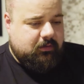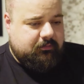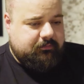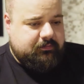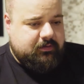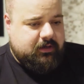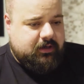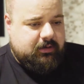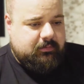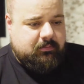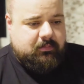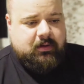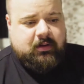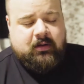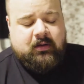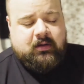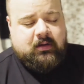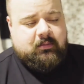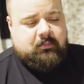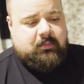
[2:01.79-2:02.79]
of time,
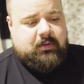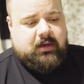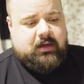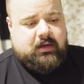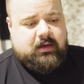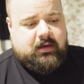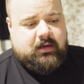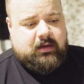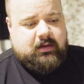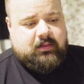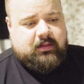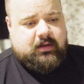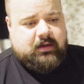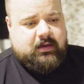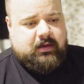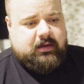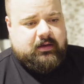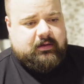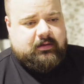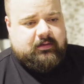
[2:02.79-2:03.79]
meaning
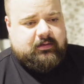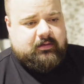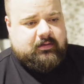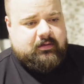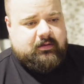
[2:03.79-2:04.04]
that